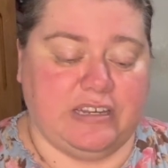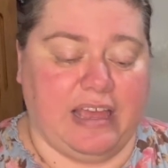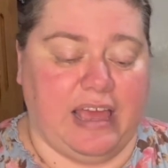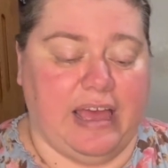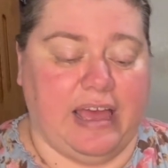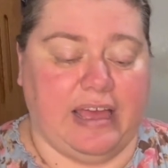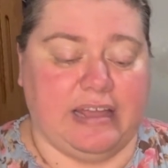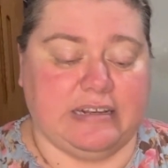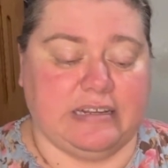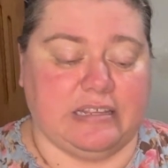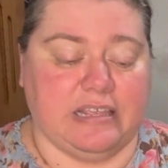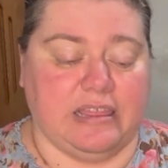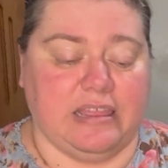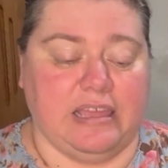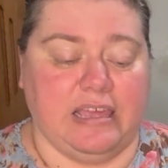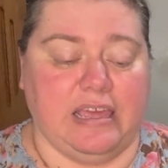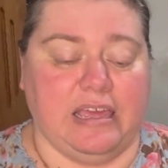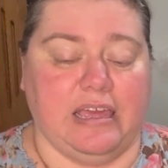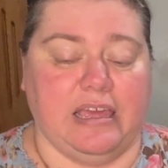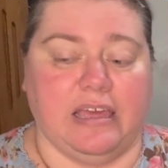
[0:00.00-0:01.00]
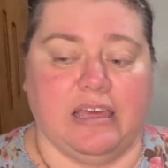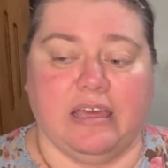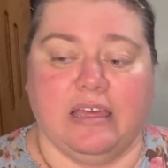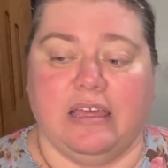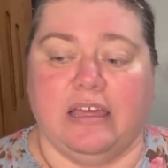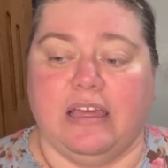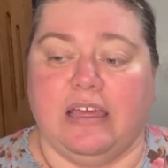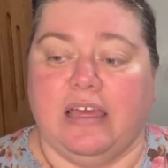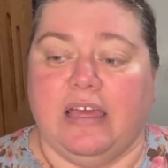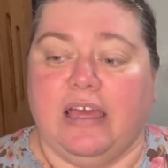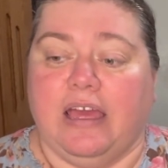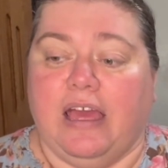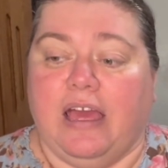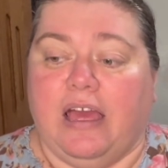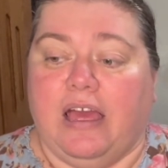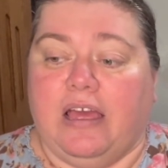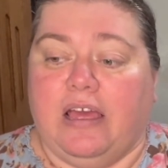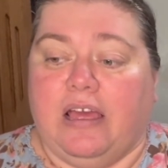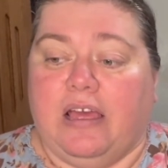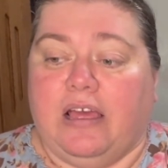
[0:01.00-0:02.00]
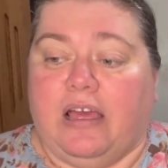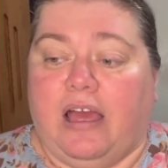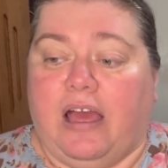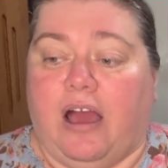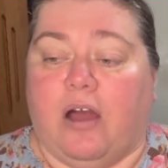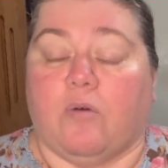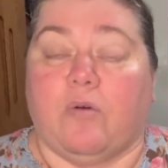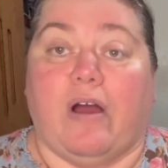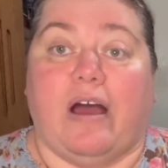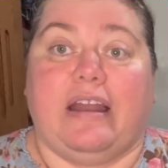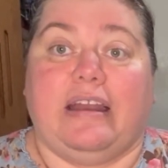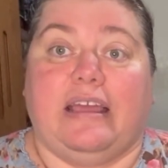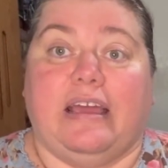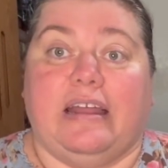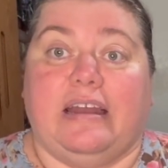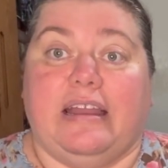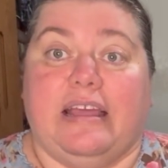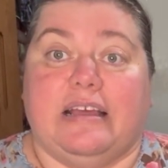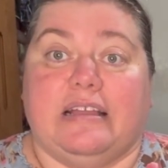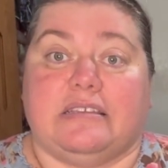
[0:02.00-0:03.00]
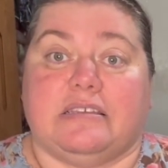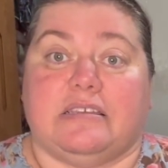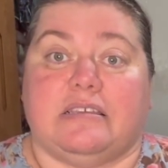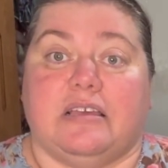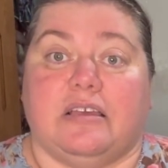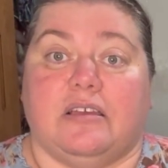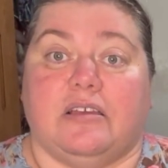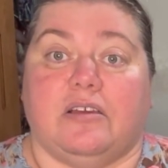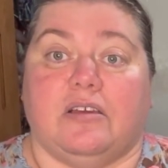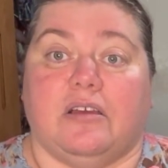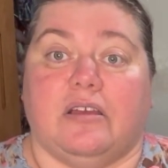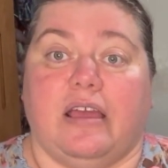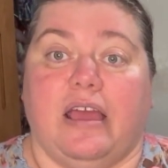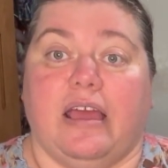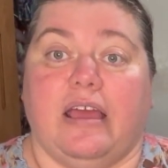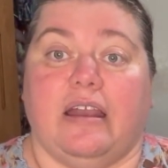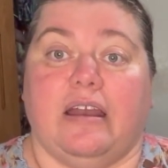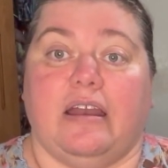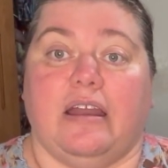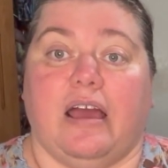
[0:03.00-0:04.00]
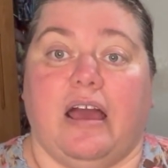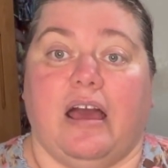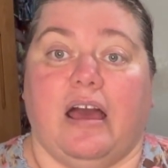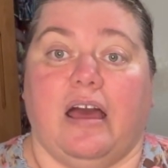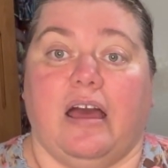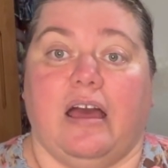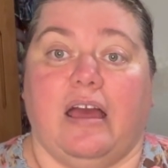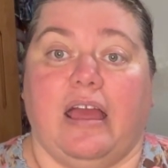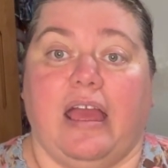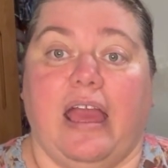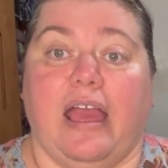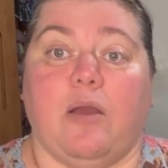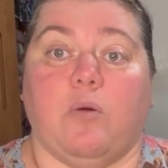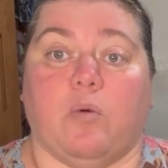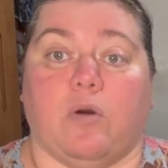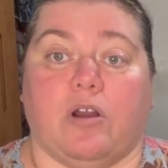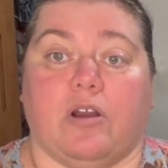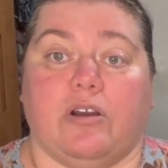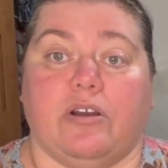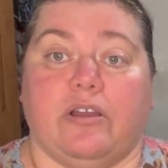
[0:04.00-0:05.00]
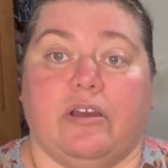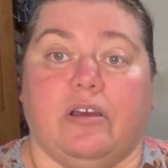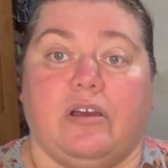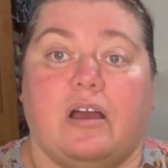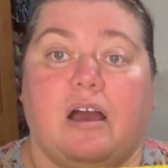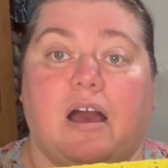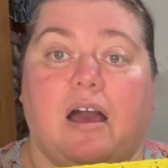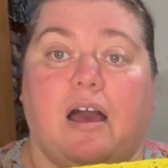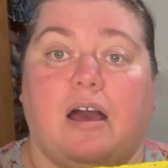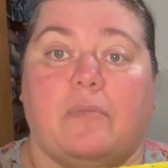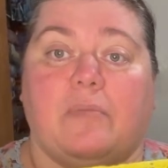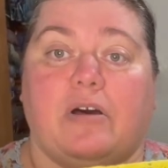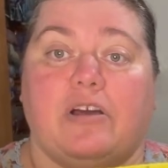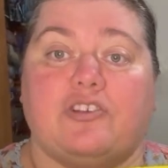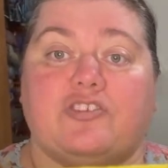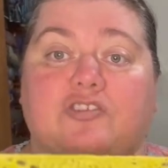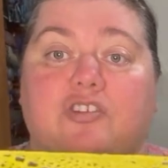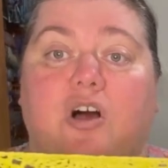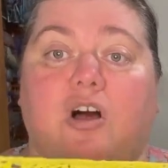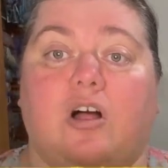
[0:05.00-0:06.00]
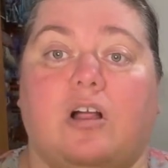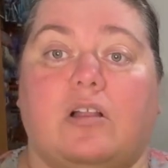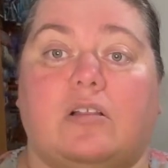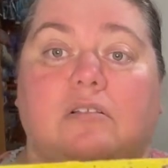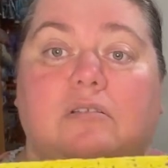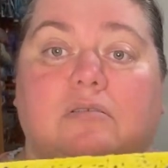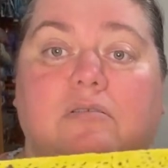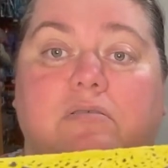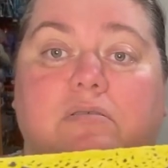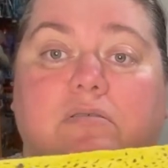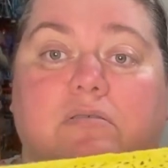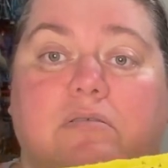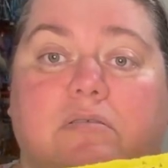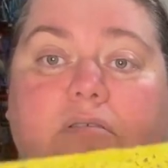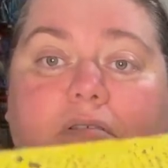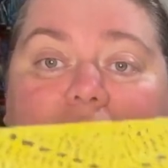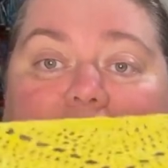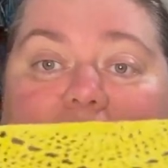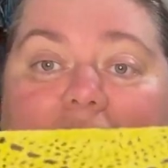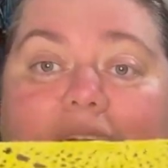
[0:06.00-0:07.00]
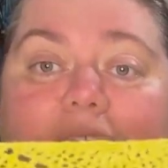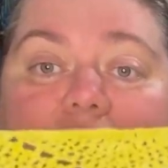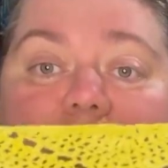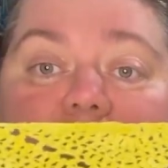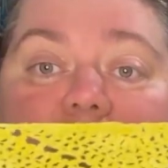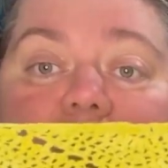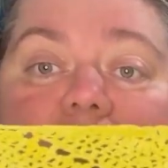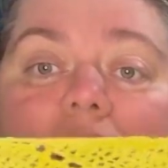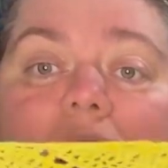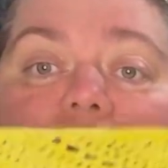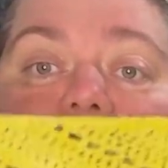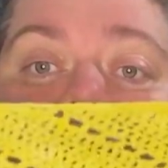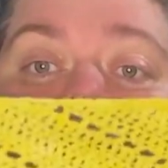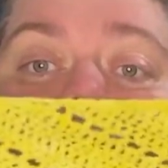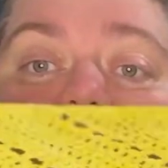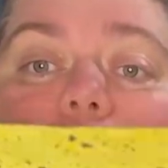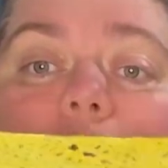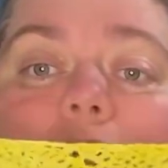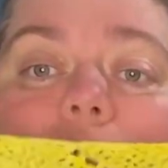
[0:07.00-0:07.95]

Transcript: at the Arania Knits in Hayward a shawl kit for